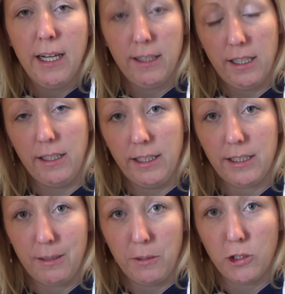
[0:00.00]
then it
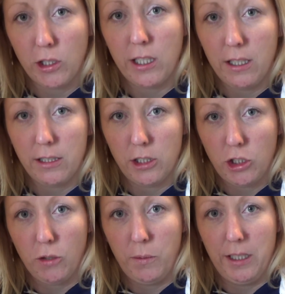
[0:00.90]
needs to be treated as a
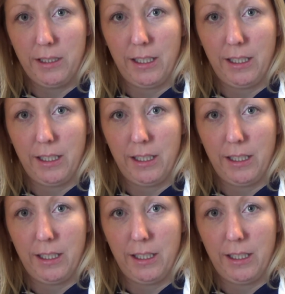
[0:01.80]
showpiece.